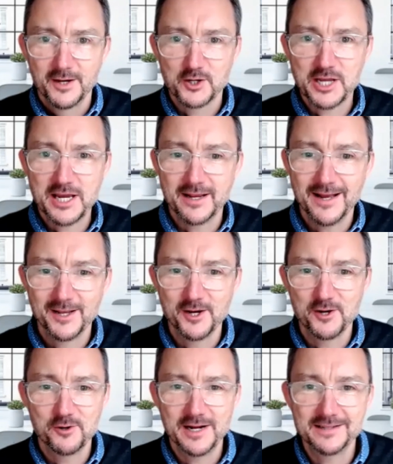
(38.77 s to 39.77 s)
Okay,
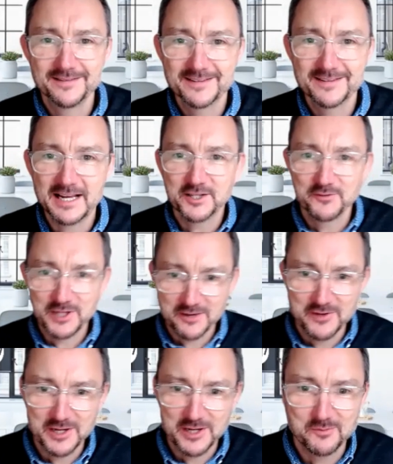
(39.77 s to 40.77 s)
hello, and thank you for
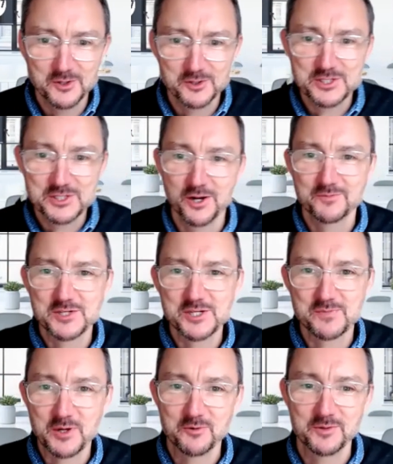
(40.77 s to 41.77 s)
giving up your time to
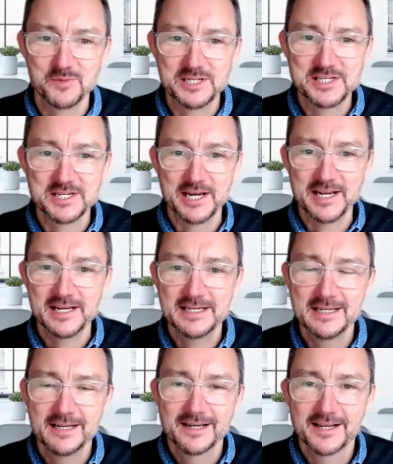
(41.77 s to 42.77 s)
speak with me today.
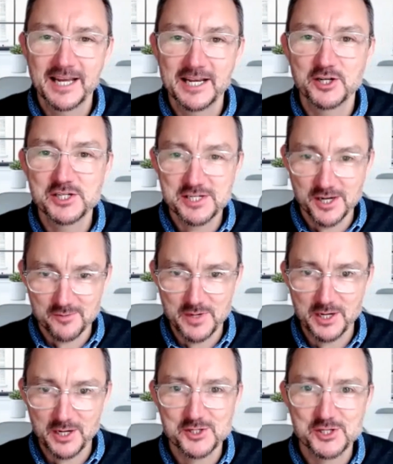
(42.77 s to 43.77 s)
Can I start
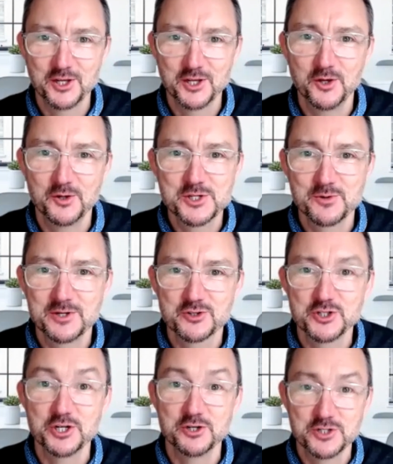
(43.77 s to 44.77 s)
by asking you to
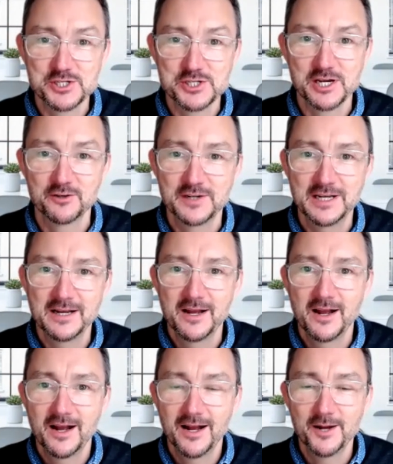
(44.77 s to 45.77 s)
introduce yourself?
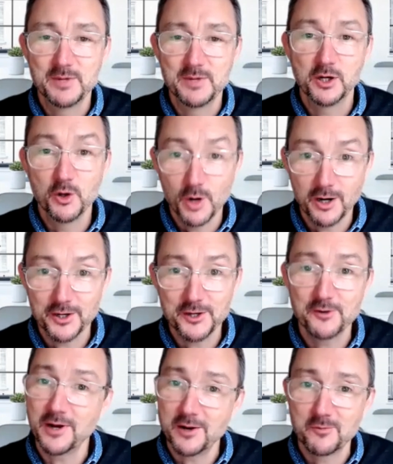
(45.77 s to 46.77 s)
Who are
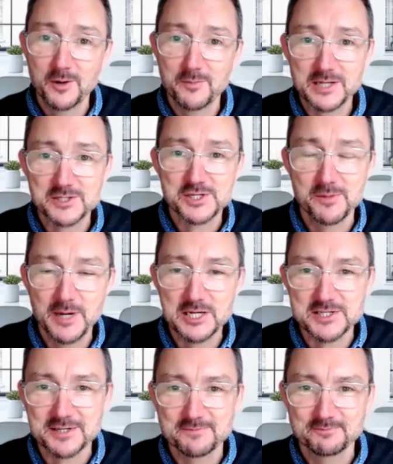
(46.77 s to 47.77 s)
you and whereabouts are you
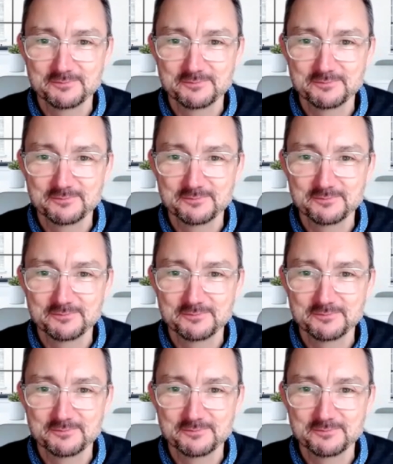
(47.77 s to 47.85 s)
based?